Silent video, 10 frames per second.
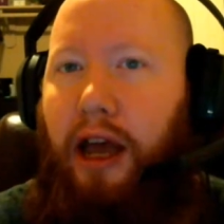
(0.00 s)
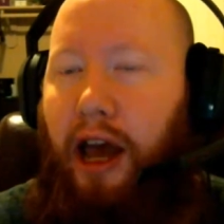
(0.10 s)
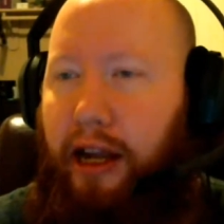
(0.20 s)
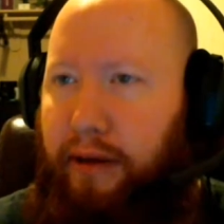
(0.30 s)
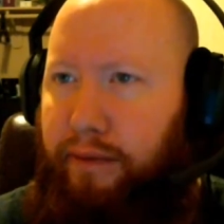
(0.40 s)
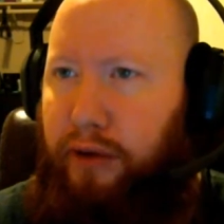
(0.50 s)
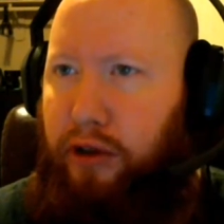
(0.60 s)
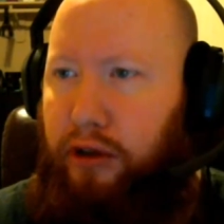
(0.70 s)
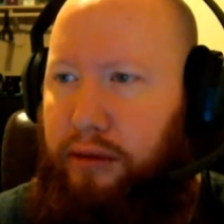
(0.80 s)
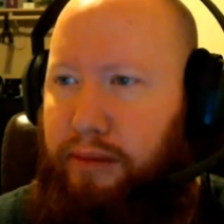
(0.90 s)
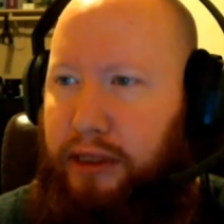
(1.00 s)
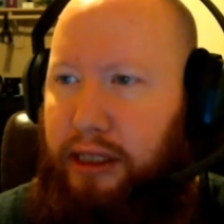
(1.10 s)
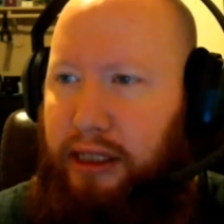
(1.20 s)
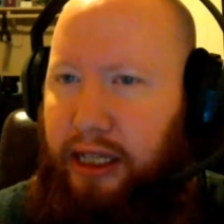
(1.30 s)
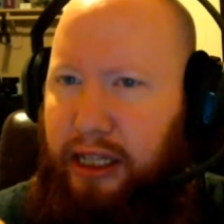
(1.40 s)
And if you're being
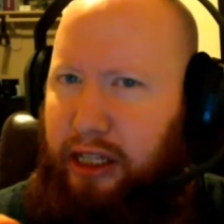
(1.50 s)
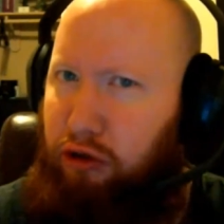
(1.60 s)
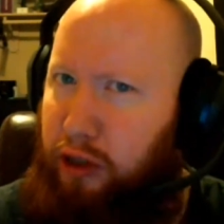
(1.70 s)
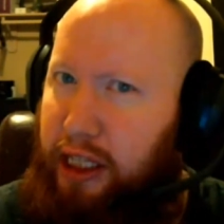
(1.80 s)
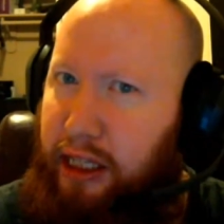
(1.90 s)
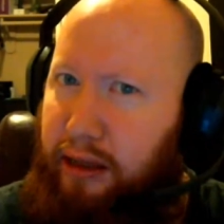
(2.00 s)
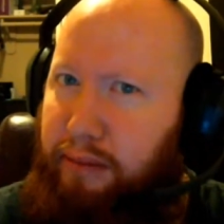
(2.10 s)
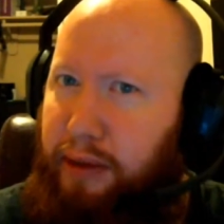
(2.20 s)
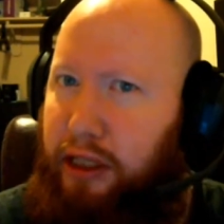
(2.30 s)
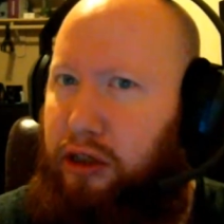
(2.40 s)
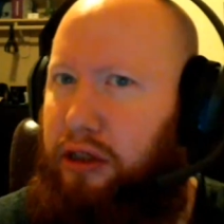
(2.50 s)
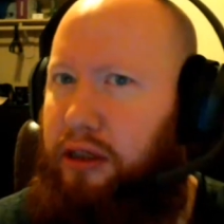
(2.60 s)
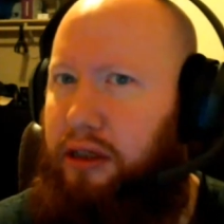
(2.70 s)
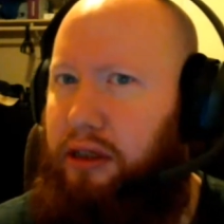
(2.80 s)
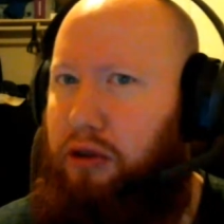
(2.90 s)
indicated that you did hit them, but
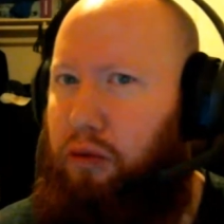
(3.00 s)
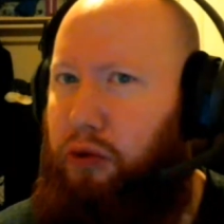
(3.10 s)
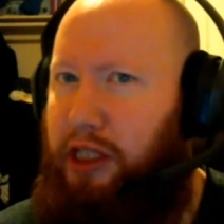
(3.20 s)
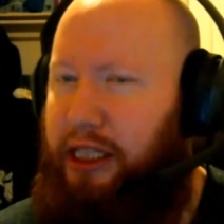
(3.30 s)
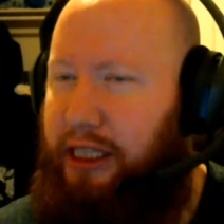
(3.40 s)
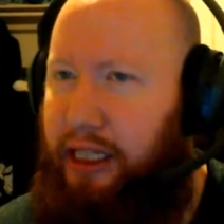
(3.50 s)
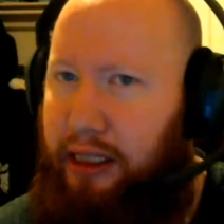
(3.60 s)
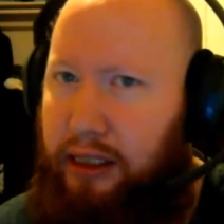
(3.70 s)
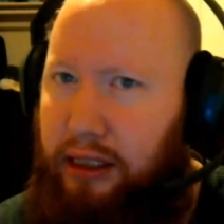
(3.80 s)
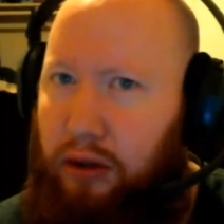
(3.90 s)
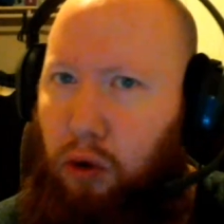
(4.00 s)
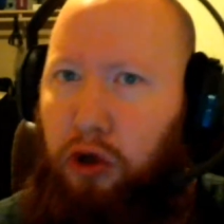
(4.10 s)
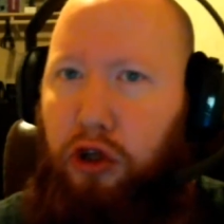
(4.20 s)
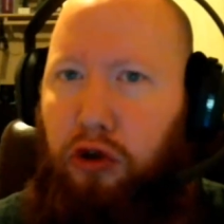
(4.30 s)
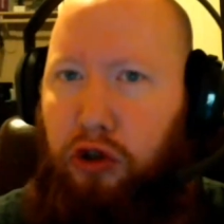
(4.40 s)
you really didn't, or
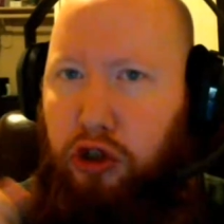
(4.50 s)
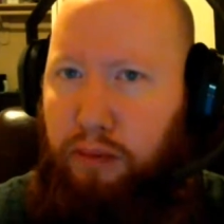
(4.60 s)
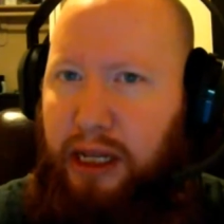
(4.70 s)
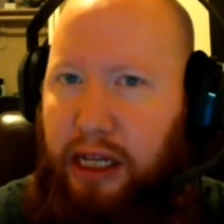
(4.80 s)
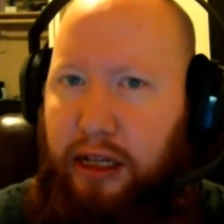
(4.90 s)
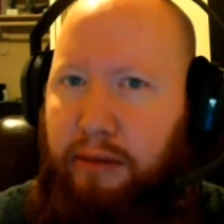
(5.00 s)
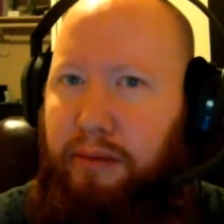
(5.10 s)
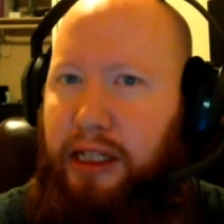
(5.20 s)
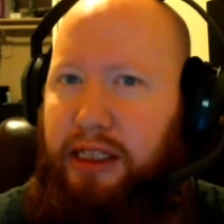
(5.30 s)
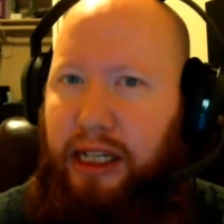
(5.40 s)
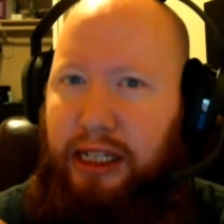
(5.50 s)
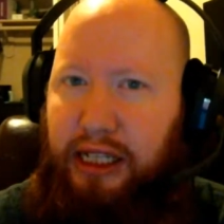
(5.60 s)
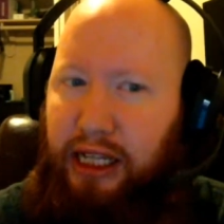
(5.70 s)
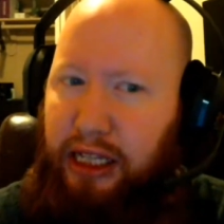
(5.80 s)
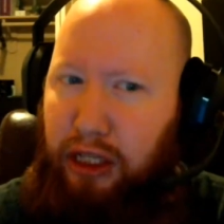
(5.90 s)
you should be hitting them, but it's not
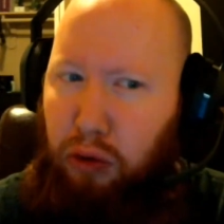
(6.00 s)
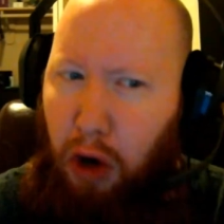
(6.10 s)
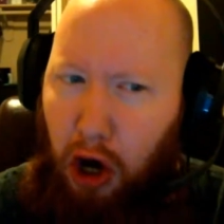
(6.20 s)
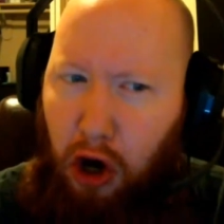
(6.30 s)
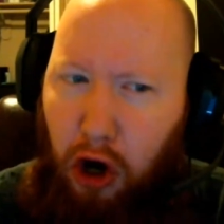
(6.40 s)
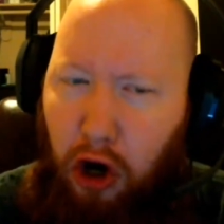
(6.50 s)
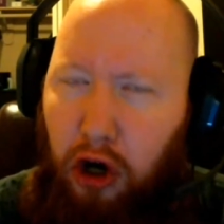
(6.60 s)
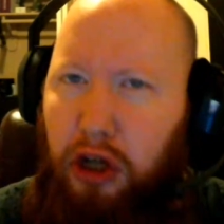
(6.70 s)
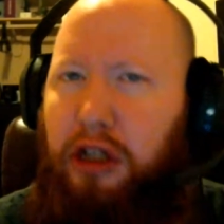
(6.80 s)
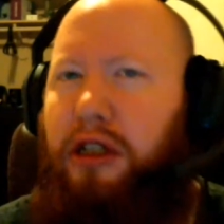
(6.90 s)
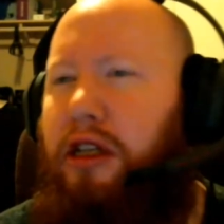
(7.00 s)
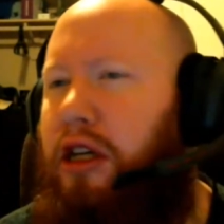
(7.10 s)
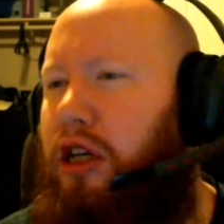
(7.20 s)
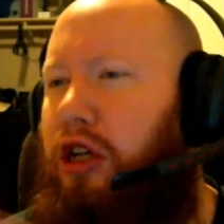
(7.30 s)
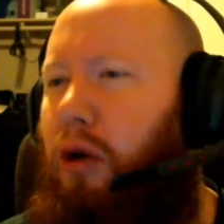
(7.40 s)
indicating that you are,
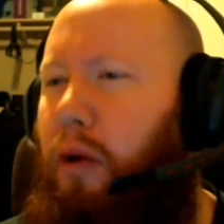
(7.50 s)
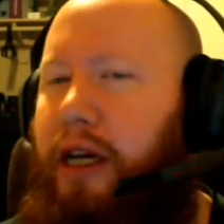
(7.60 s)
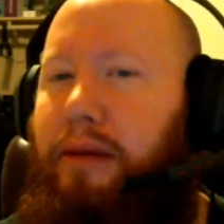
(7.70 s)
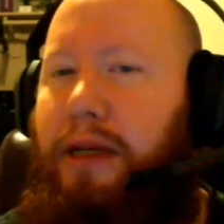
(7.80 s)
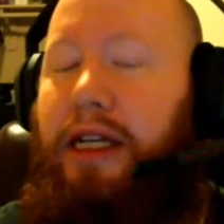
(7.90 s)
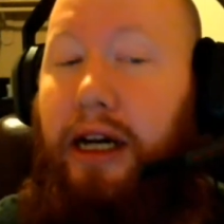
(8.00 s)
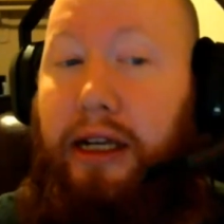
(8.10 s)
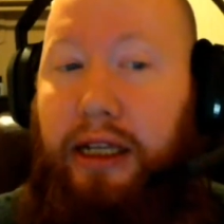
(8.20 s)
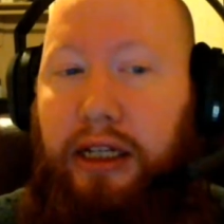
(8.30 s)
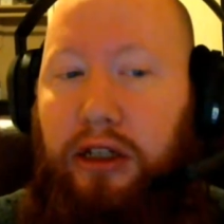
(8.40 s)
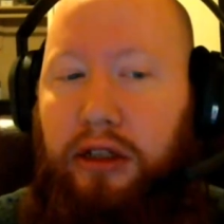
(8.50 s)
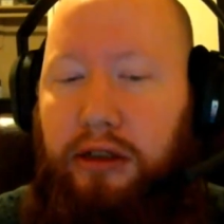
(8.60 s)
what can be done here?